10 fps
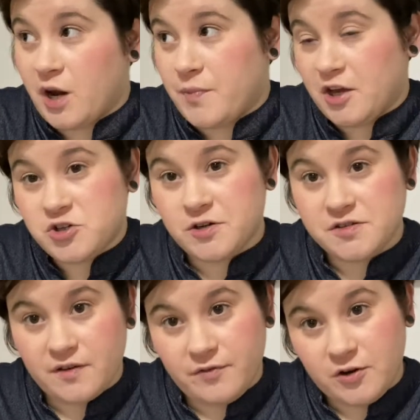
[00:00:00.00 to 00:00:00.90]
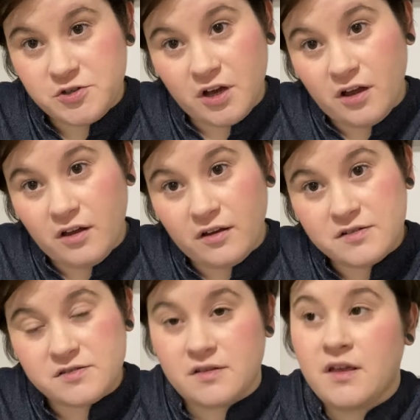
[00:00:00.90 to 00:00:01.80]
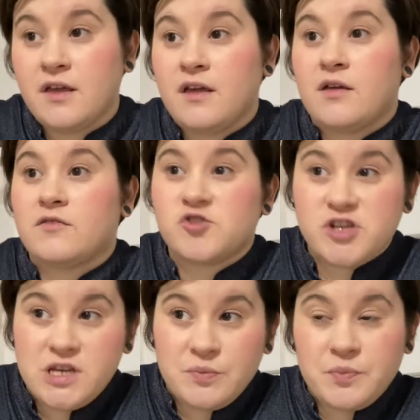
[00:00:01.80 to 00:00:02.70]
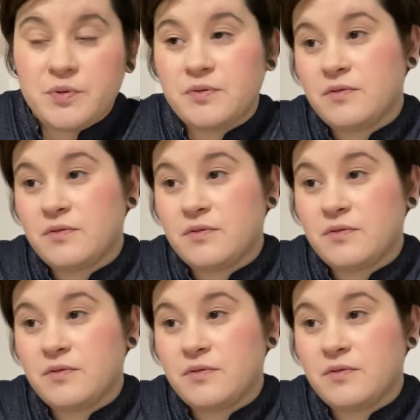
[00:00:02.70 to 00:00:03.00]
pictures of their dogs, sheep,